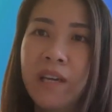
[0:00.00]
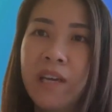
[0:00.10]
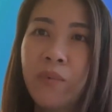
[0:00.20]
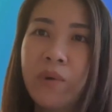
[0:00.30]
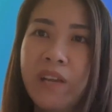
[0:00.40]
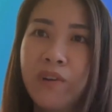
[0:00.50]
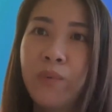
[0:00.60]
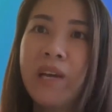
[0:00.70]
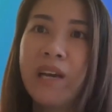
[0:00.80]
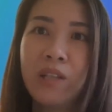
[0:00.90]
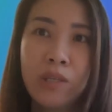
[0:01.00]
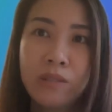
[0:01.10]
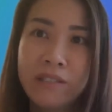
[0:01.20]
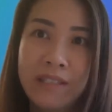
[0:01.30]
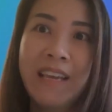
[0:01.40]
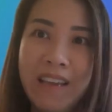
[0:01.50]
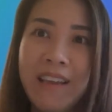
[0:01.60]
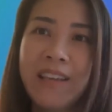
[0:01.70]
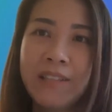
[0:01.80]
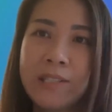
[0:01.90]
And whatever we are seeing
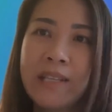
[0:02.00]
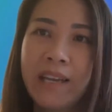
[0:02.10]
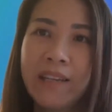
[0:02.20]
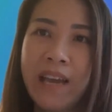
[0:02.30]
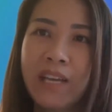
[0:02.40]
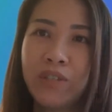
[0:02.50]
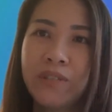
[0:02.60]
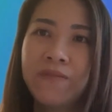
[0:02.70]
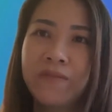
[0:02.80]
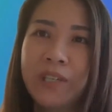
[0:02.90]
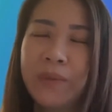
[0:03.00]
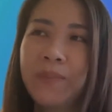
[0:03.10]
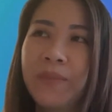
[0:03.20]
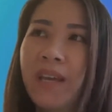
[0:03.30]
inside the actual film